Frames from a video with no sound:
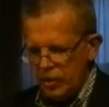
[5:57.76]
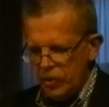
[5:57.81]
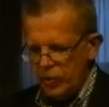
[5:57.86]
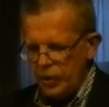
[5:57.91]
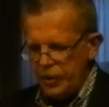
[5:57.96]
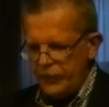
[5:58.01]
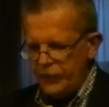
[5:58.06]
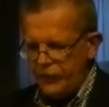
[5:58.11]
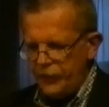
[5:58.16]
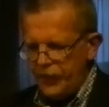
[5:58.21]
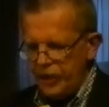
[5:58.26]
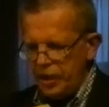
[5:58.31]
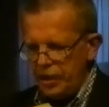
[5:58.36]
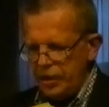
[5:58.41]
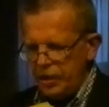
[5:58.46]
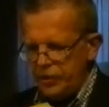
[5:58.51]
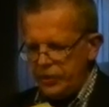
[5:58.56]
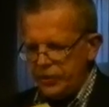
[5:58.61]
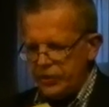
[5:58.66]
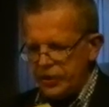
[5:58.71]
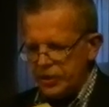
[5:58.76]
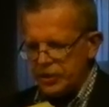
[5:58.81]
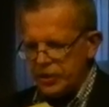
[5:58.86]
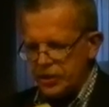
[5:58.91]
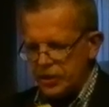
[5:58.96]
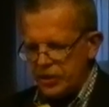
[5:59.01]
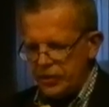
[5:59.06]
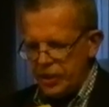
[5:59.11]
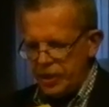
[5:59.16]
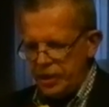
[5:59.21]
We feed the
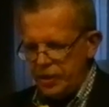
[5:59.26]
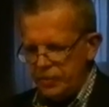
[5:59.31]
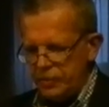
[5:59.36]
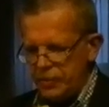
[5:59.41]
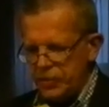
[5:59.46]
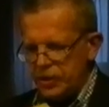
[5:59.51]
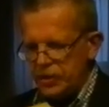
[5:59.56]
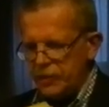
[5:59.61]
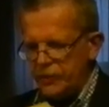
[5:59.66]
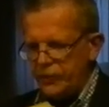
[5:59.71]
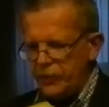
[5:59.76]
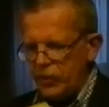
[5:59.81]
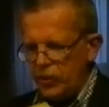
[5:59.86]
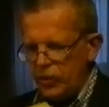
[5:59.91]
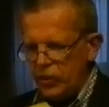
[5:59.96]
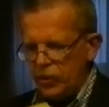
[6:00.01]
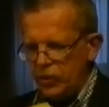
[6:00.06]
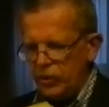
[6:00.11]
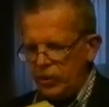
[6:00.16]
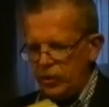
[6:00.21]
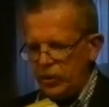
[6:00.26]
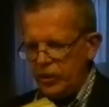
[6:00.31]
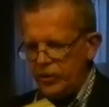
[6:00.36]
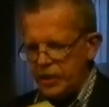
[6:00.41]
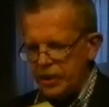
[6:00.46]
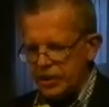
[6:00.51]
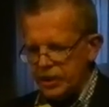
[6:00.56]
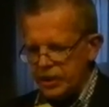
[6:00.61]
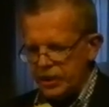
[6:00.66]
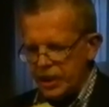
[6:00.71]
screams of all
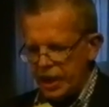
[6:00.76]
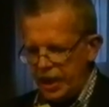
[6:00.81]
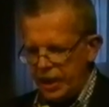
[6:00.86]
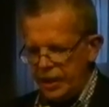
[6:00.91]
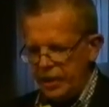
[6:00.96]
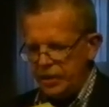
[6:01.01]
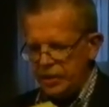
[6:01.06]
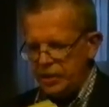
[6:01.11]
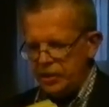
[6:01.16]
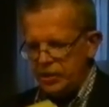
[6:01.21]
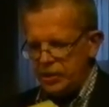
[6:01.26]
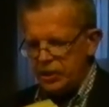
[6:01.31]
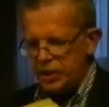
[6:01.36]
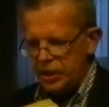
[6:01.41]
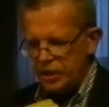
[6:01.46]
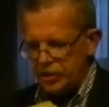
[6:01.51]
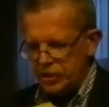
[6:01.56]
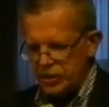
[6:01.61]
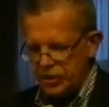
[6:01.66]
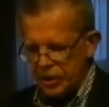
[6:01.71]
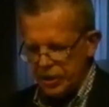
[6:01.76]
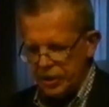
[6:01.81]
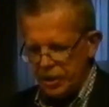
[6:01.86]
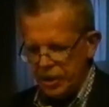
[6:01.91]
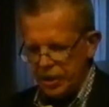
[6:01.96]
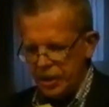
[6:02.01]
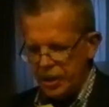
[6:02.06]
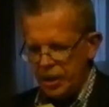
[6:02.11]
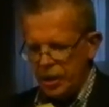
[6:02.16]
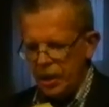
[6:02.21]
the silent
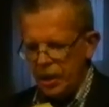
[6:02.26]
children,